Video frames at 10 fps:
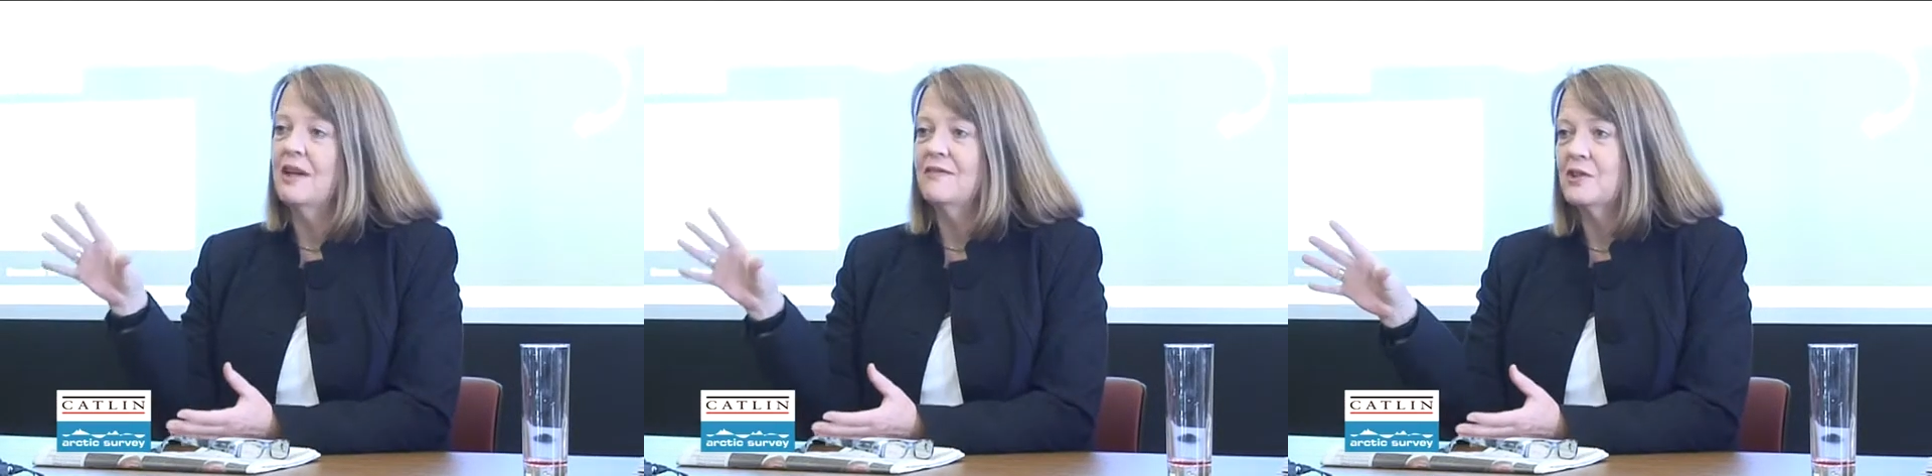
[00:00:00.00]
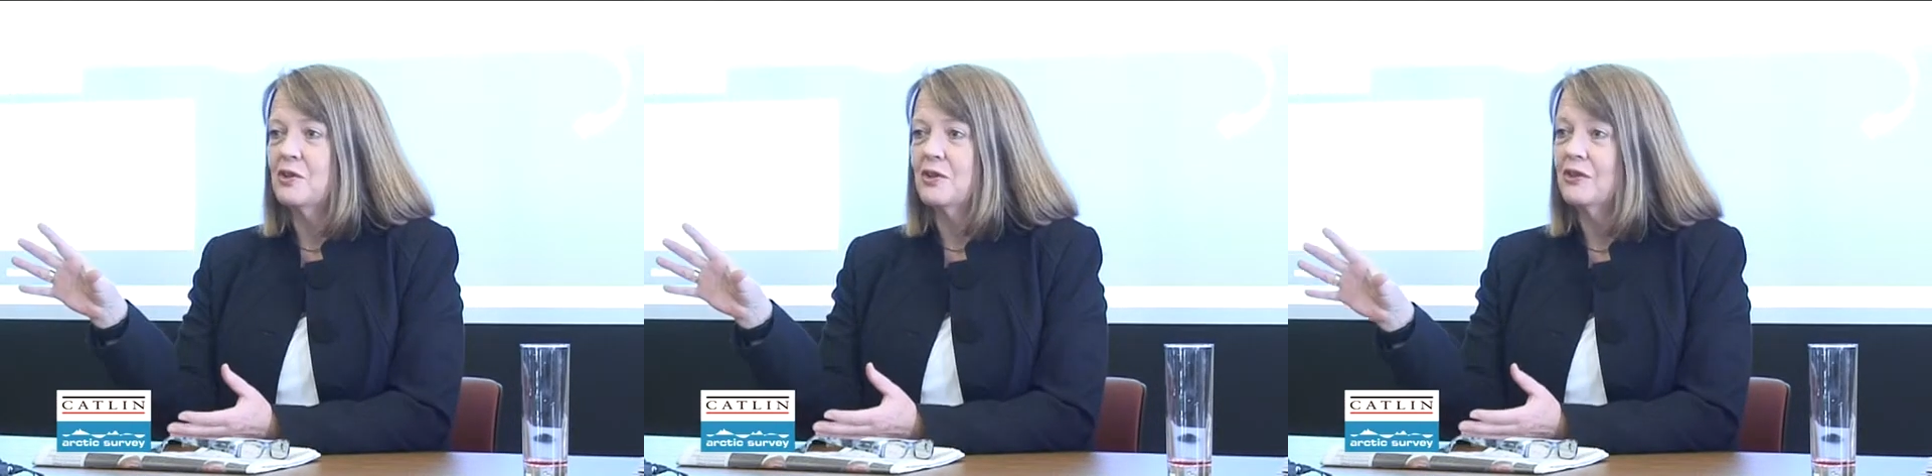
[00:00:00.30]

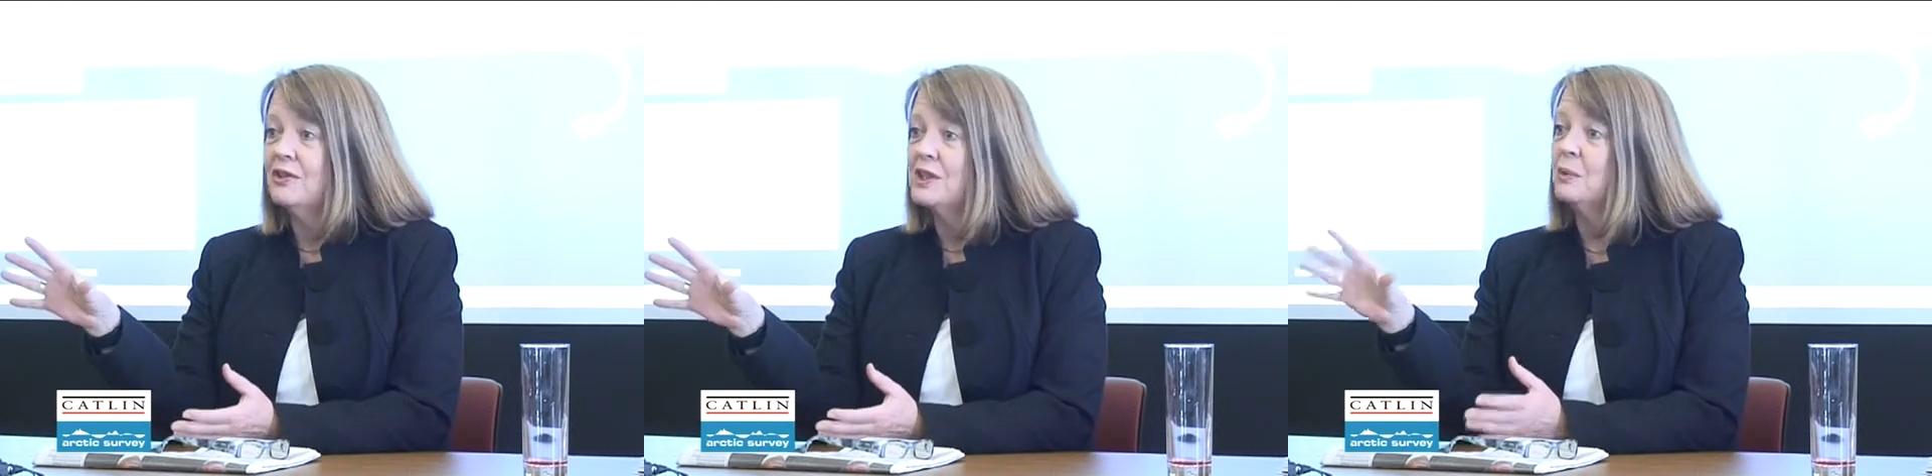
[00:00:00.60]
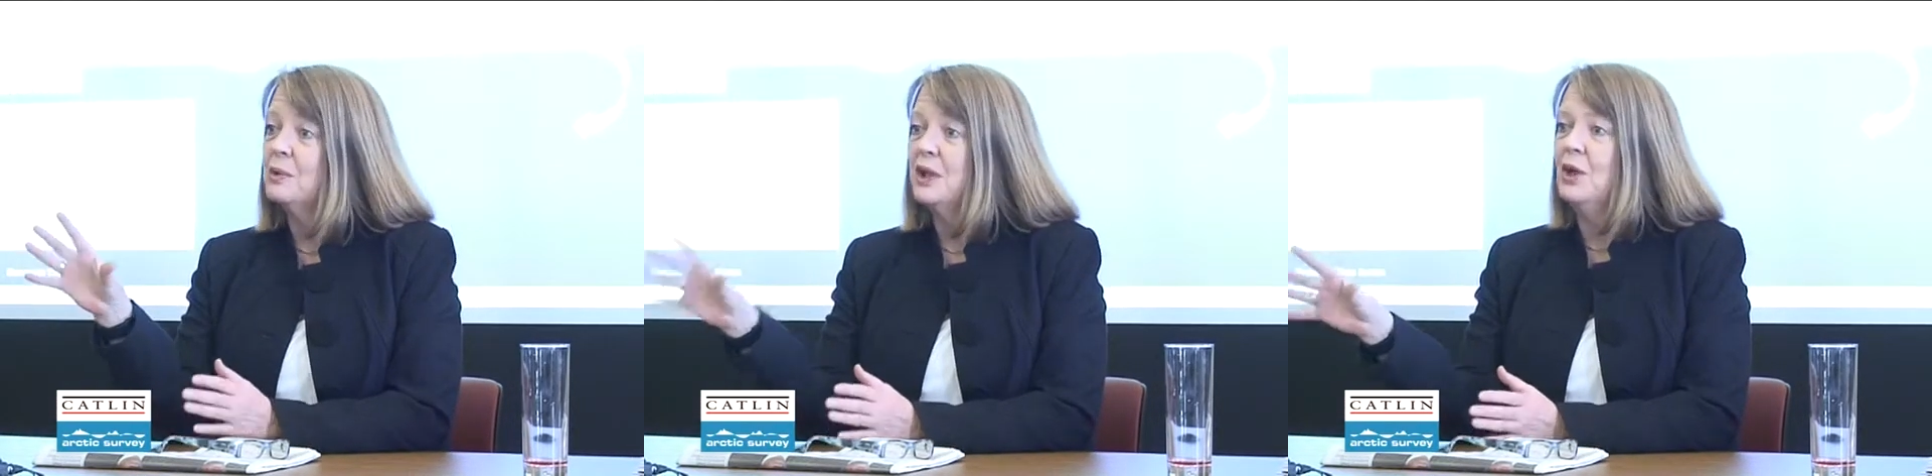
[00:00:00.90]
levels are
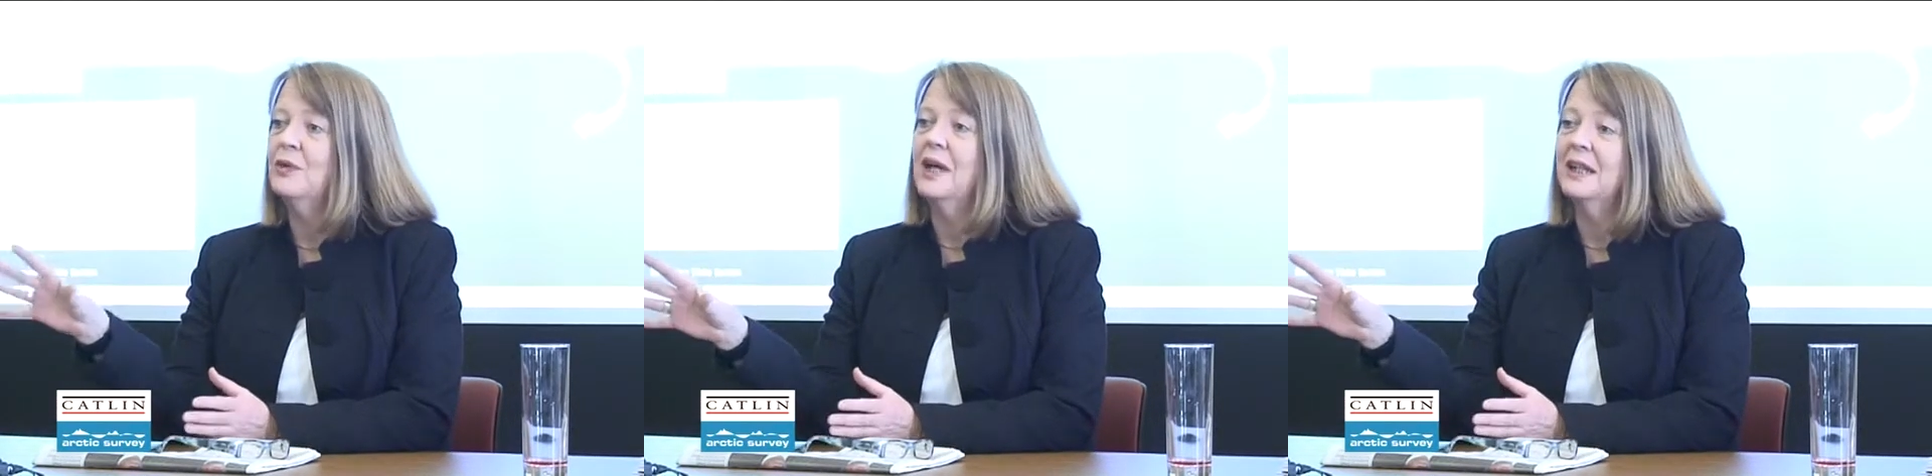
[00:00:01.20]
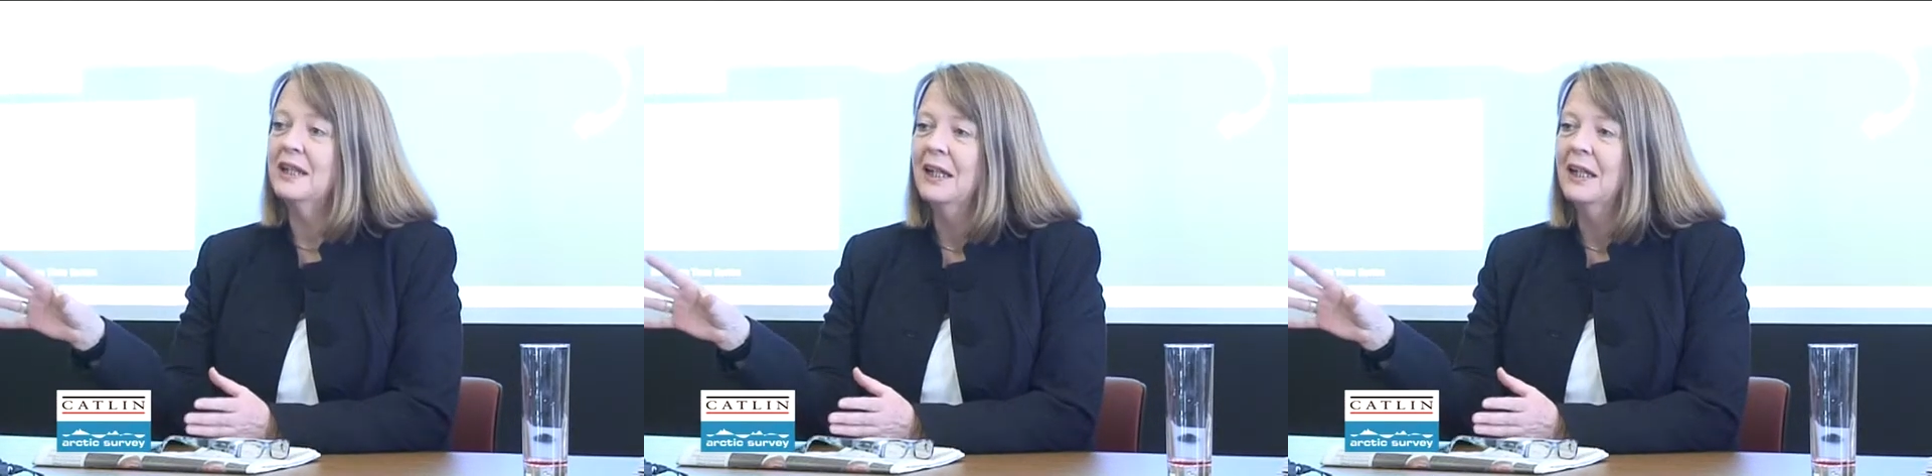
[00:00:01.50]
increasing. We know that.